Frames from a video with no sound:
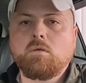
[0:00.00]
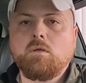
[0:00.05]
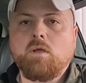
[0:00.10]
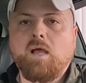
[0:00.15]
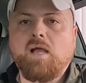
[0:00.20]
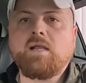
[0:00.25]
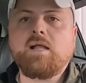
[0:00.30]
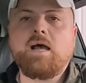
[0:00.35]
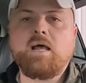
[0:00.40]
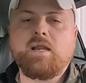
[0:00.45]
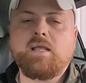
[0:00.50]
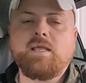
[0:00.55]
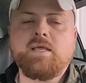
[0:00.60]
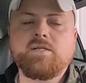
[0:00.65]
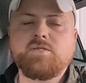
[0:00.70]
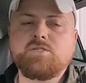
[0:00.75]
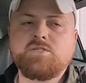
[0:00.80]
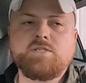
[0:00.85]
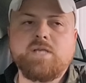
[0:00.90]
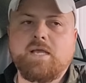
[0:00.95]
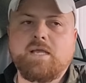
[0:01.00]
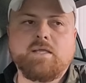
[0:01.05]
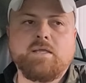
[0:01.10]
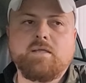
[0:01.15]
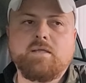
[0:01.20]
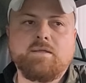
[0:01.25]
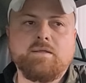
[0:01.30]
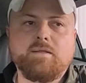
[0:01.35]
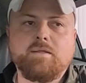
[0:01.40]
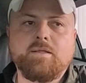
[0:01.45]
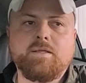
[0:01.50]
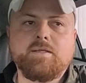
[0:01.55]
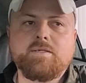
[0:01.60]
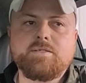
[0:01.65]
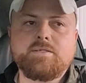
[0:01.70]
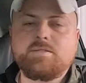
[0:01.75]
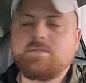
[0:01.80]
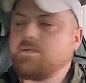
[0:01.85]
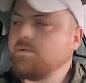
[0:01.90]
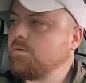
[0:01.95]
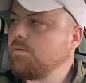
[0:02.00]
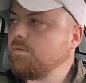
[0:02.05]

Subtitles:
I gotta catch second at least.